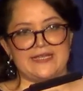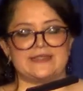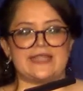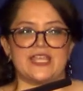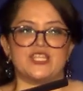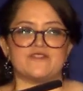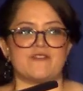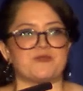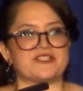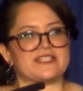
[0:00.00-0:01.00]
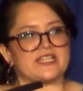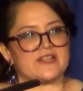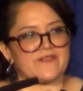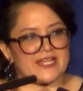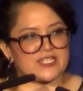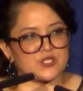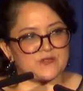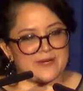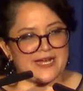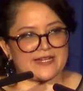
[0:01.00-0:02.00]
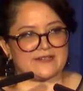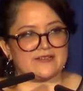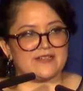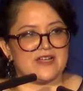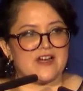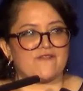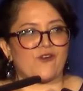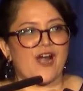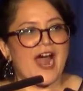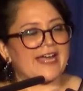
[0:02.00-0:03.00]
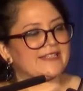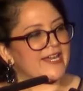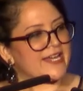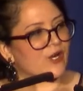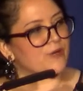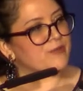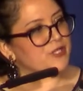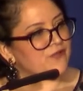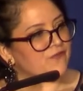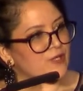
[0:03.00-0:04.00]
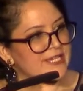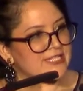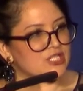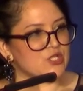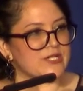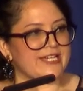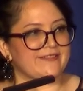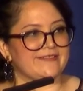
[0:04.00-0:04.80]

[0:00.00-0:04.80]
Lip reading: Thank you, Representative Escobar, for highlighting our beautiful history,